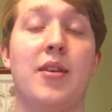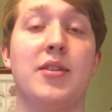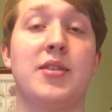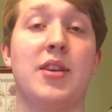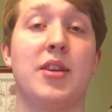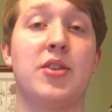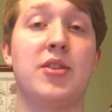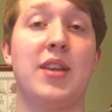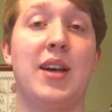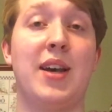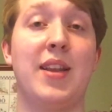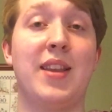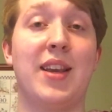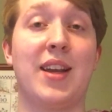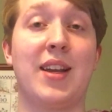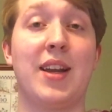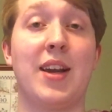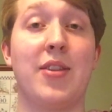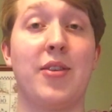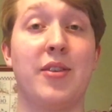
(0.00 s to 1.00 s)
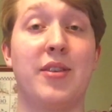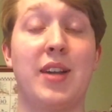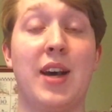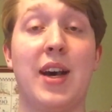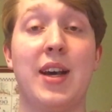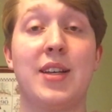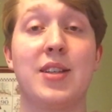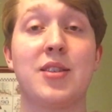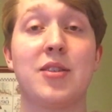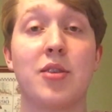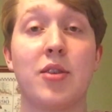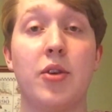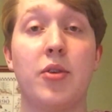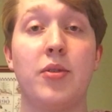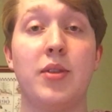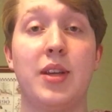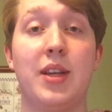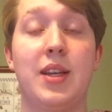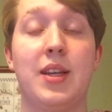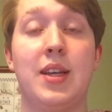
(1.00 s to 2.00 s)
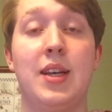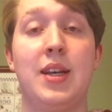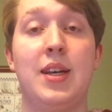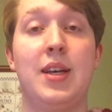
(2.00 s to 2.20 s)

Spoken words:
are such that they can either die slowly